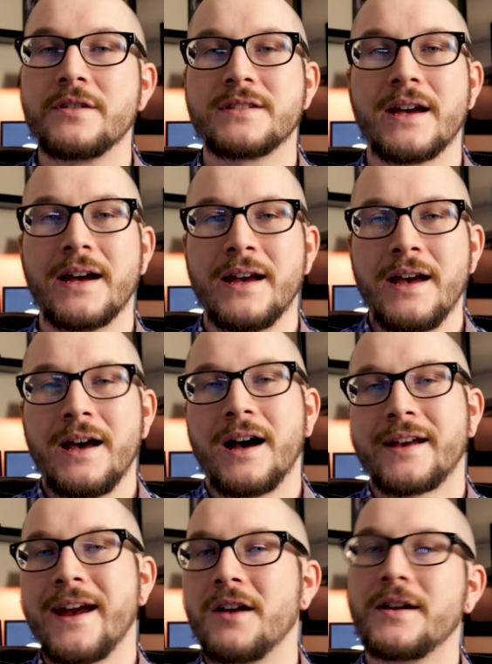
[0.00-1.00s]
There's a
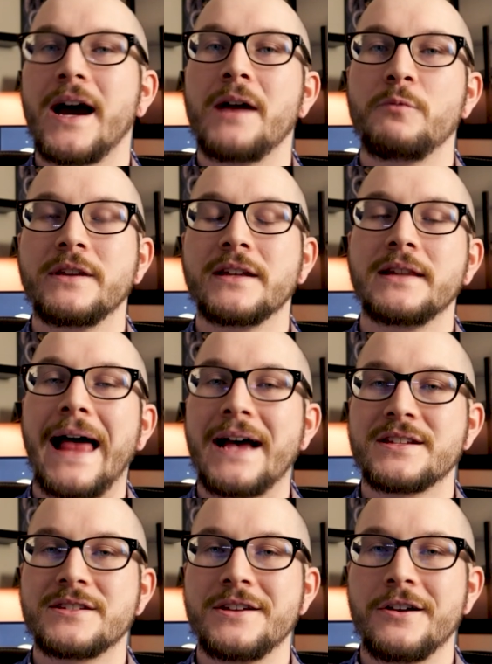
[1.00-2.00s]
care guide we did
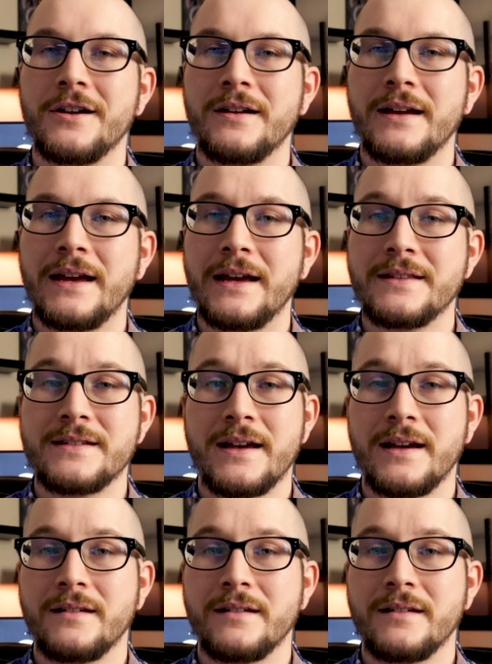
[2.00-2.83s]
last year, and